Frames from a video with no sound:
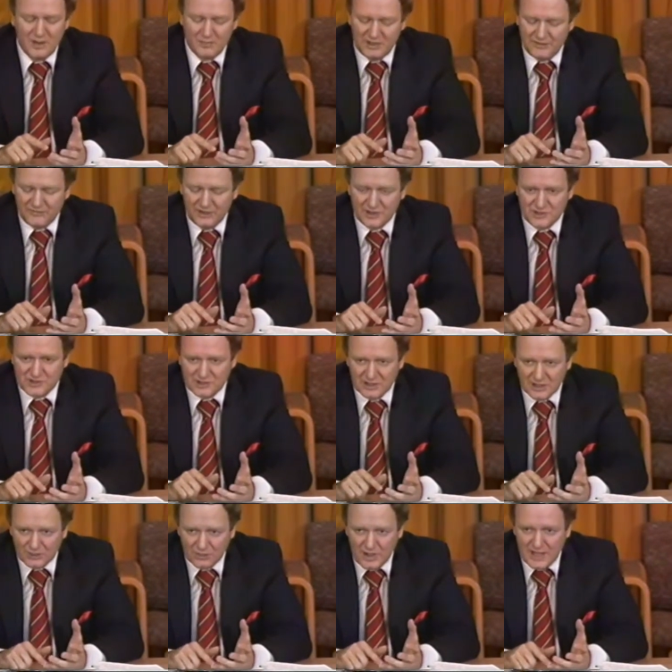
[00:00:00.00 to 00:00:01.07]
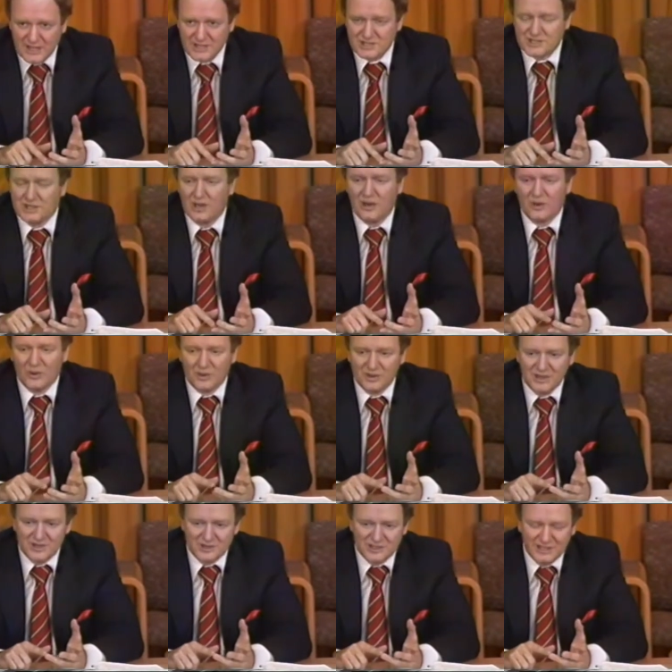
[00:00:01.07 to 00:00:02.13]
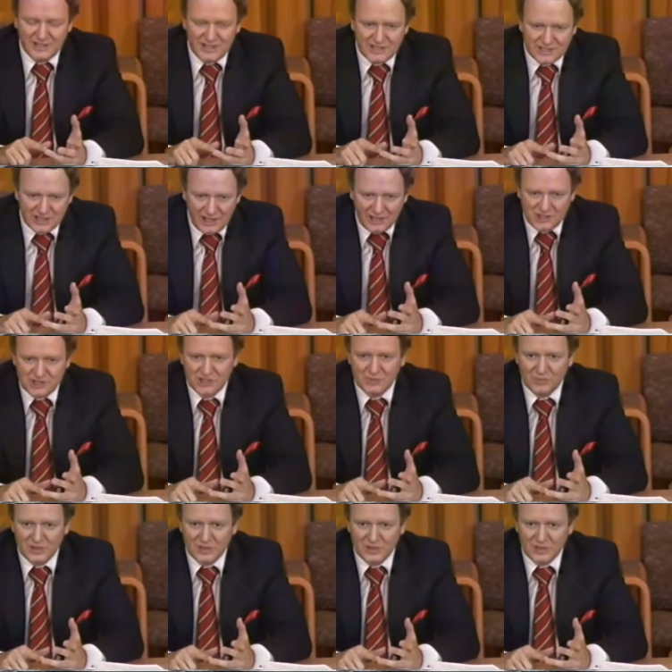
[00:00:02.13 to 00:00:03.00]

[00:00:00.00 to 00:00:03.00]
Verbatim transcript: But if there's an arrest or there's a detention,